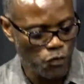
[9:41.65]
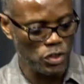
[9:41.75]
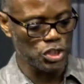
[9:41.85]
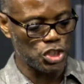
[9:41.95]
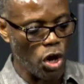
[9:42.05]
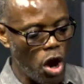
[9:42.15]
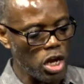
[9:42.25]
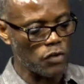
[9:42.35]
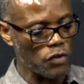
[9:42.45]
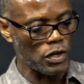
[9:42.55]
the joy
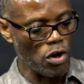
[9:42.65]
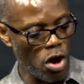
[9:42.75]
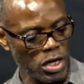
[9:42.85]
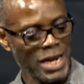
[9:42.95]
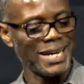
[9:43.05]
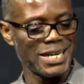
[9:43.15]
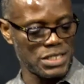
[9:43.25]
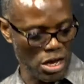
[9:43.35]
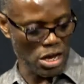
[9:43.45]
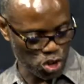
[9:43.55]
of the Lord that is
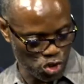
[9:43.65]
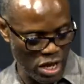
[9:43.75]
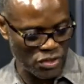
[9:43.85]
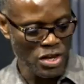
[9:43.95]
our strength.